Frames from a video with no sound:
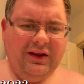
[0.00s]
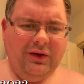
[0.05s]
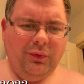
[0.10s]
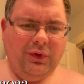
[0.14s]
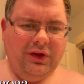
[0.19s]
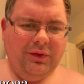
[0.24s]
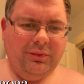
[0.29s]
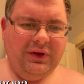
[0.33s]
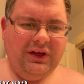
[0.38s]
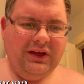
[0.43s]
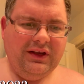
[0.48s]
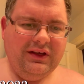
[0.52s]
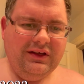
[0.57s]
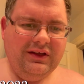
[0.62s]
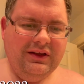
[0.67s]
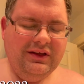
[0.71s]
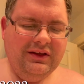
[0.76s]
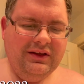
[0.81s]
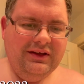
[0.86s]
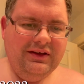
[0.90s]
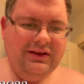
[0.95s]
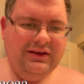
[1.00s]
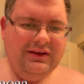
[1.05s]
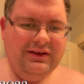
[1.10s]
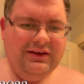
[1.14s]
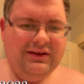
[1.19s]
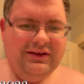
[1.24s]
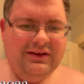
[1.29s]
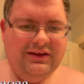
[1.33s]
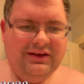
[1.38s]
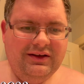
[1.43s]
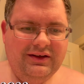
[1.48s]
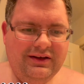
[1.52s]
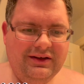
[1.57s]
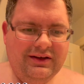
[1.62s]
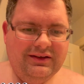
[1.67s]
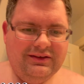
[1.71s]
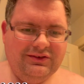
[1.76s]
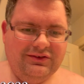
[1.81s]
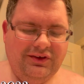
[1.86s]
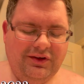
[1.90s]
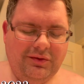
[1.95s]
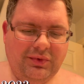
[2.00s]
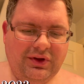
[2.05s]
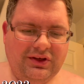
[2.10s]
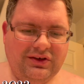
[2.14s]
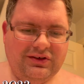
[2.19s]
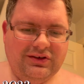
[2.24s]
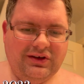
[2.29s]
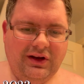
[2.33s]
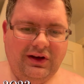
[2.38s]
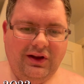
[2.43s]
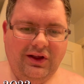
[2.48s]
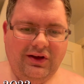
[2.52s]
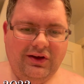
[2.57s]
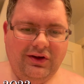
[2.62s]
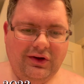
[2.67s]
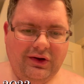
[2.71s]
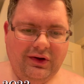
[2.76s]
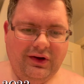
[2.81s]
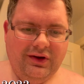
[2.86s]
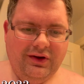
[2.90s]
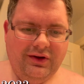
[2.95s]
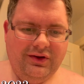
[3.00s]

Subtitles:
will be. It's going to be just a long